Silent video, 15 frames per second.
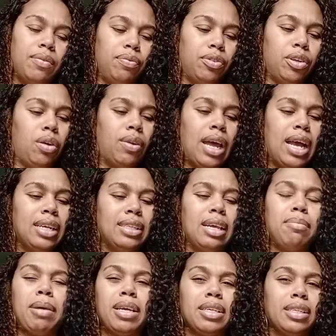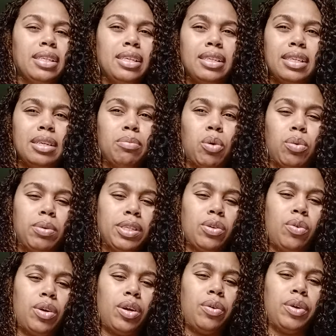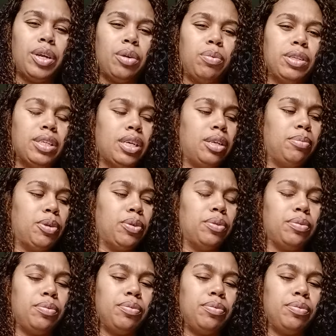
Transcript: your lies ain't making sense anymore. What's going on here? What's honeymoon?